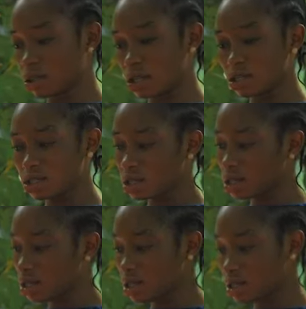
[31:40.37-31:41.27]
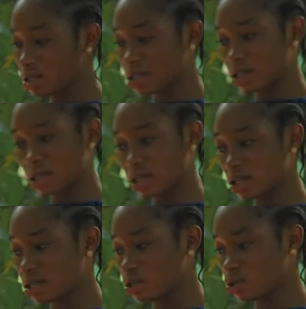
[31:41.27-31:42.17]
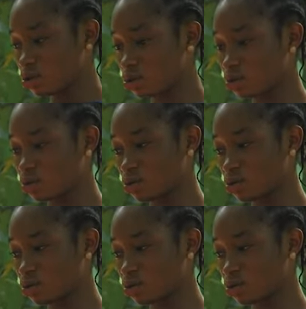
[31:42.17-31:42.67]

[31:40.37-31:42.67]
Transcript: Initially, it started like a joke.